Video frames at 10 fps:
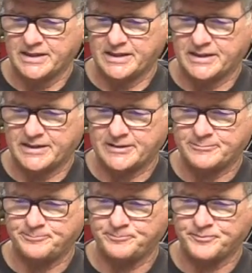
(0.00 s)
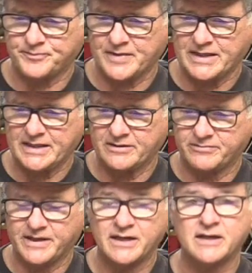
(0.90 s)
Um, and
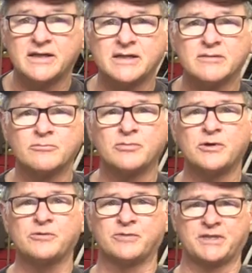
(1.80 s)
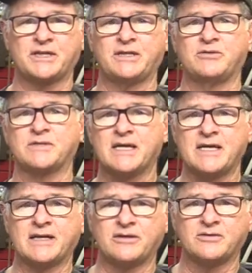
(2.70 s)
Final Cut Pro, which I used to
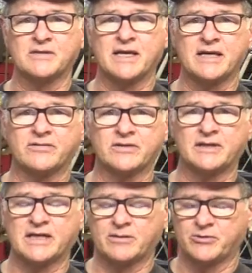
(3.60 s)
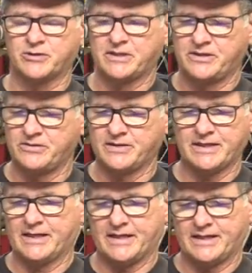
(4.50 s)
edit, used to have a library too, and
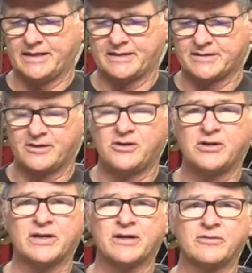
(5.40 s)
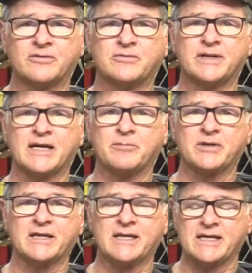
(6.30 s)
I, it's gone. I don't know what
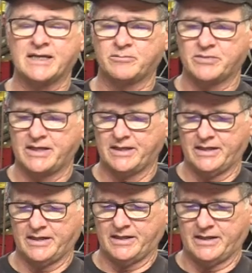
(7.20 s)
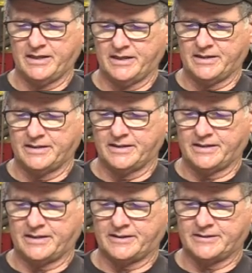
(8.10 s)
happened to that. But
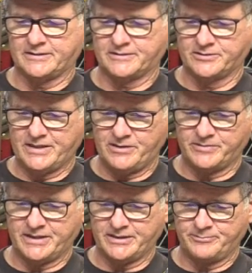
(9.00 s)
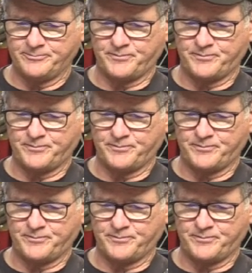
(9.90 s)
uh, so anyway,